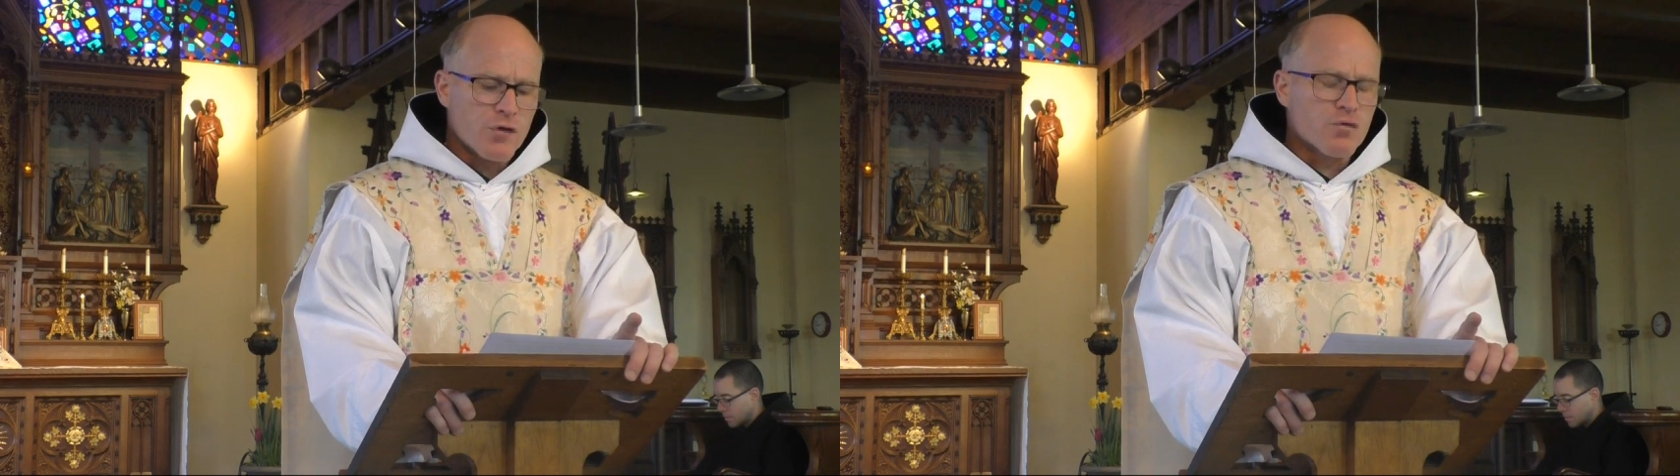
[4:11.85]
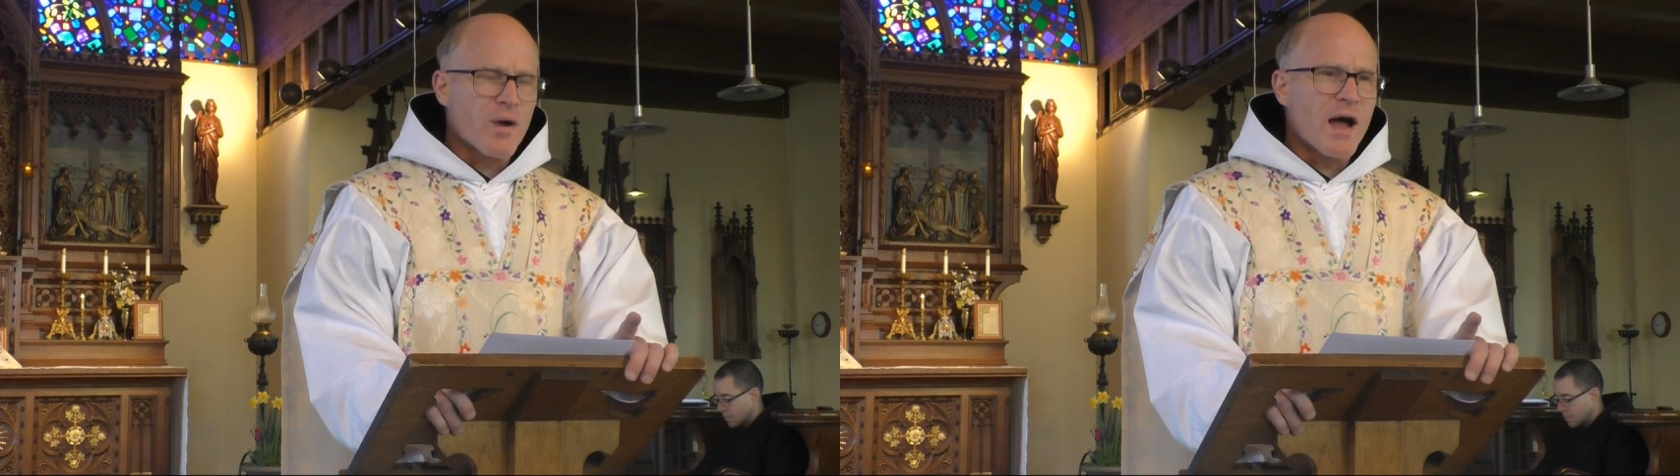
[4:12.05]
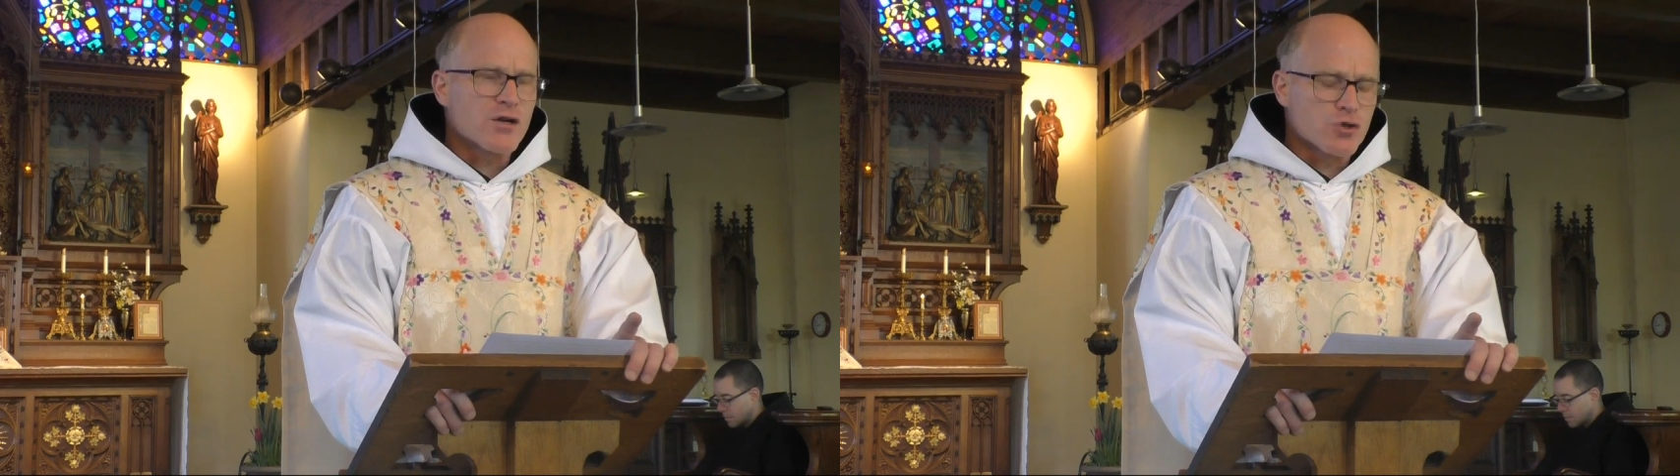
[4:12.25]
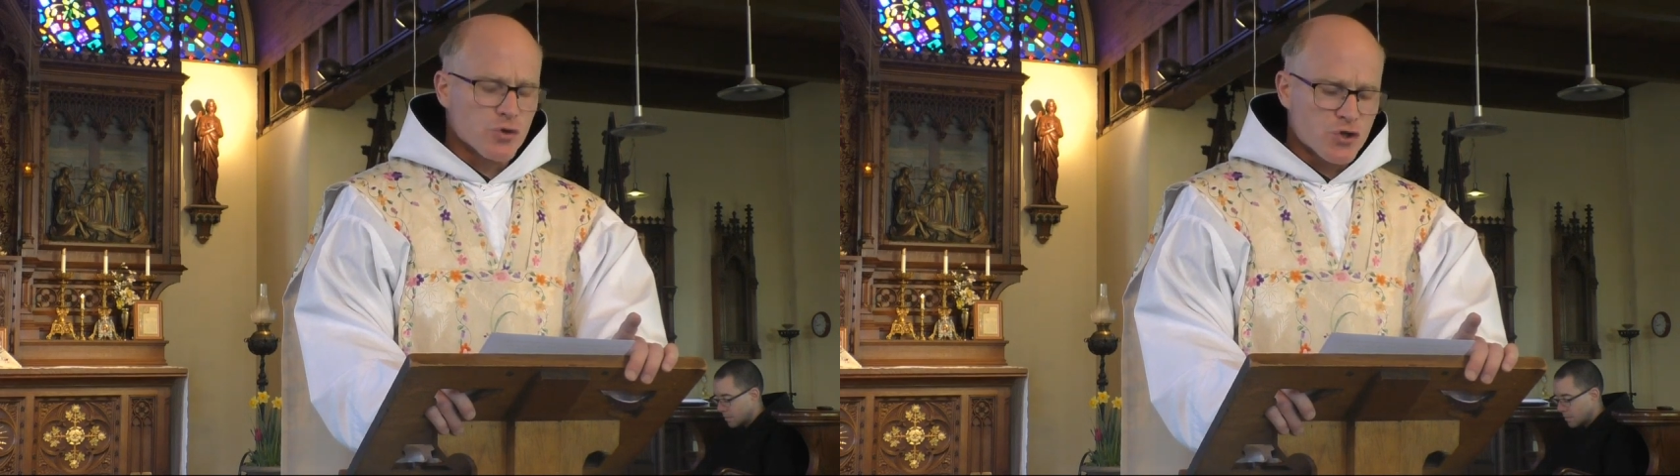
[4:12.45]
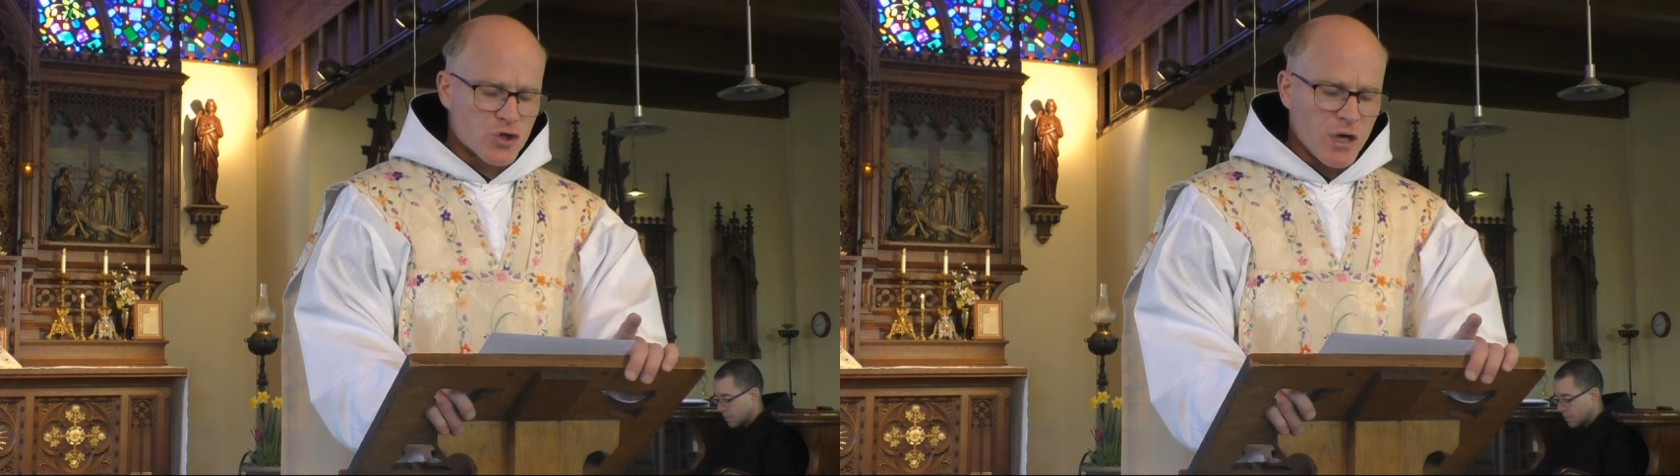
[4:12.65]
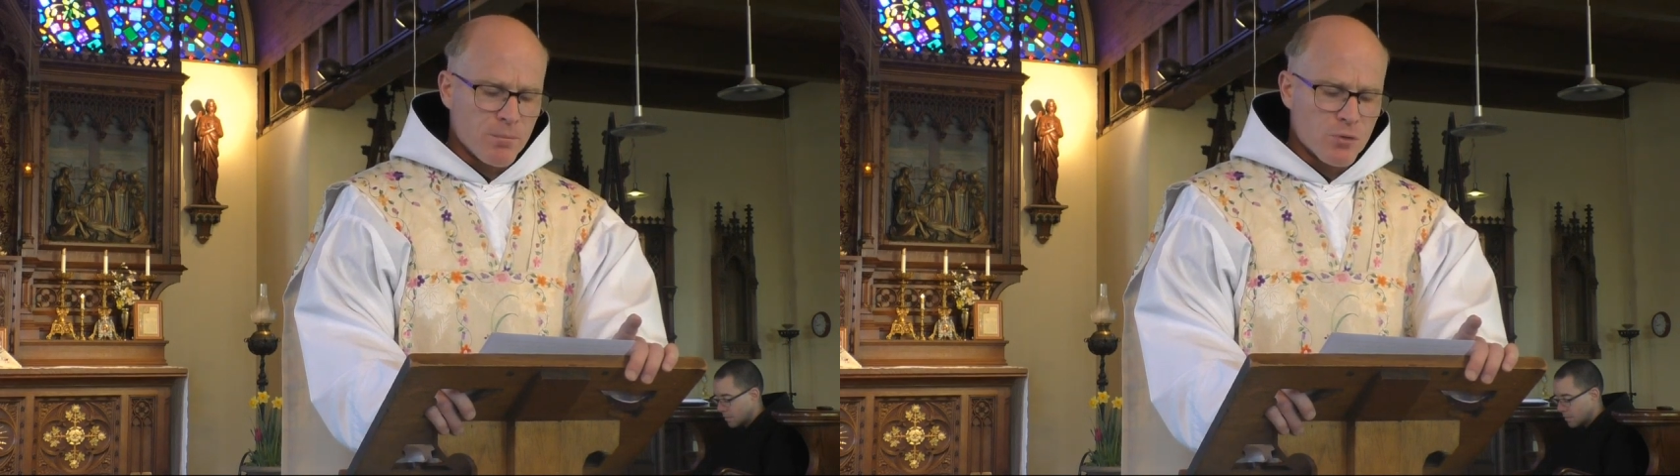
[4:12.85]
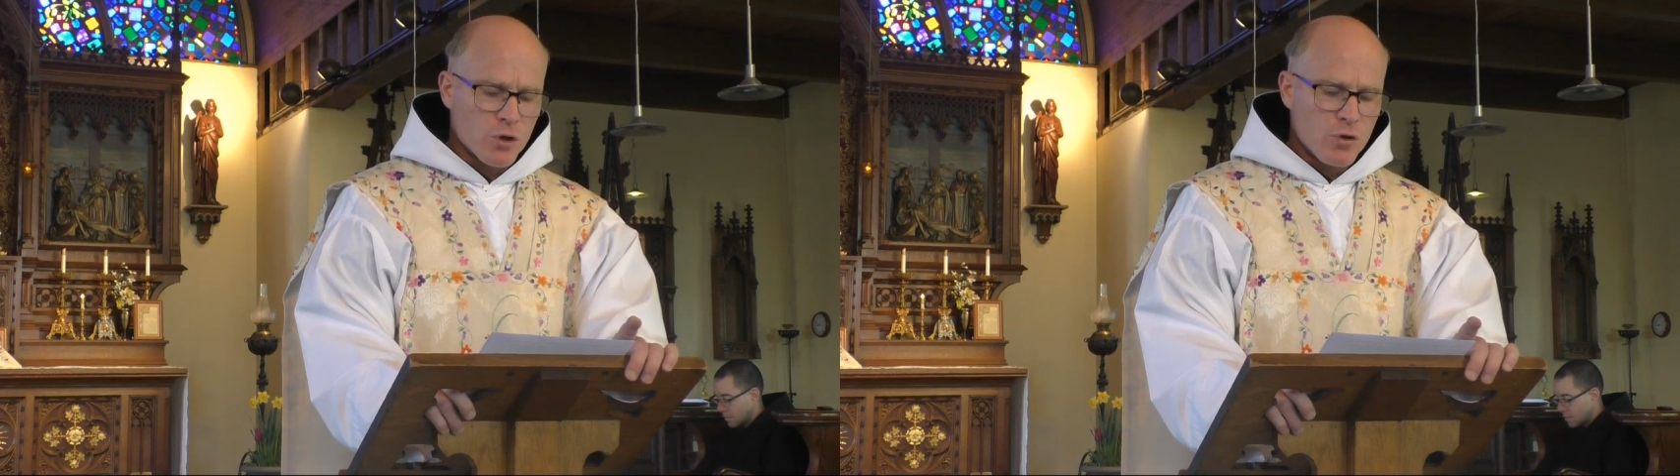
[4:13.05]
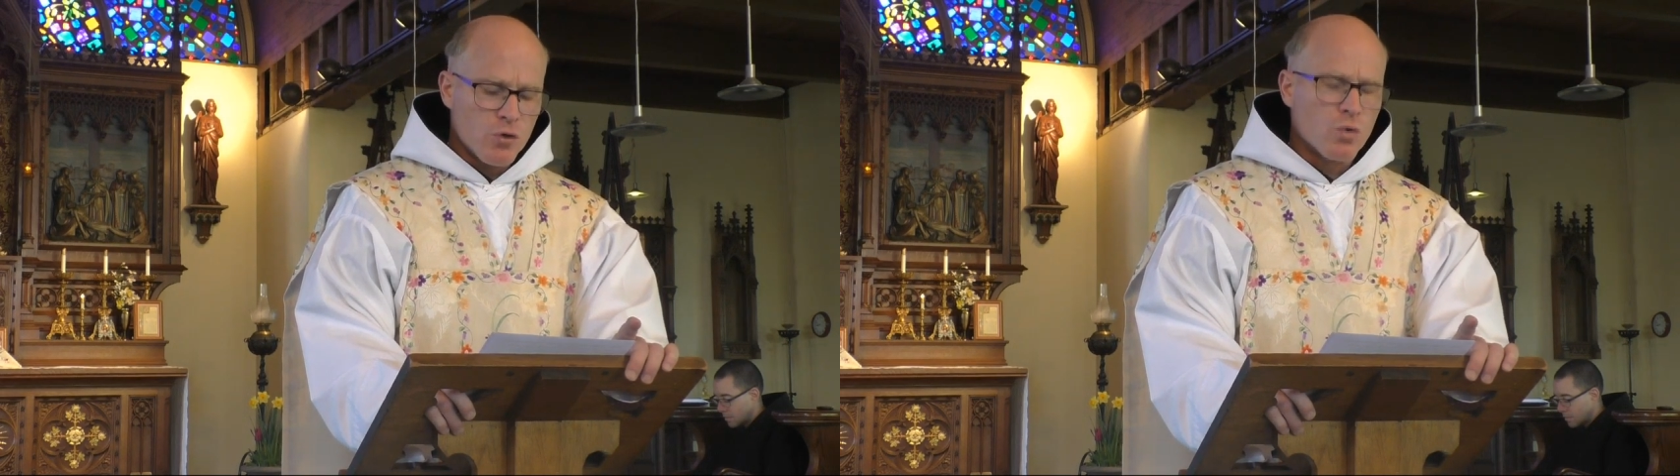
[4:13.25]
his rational sheep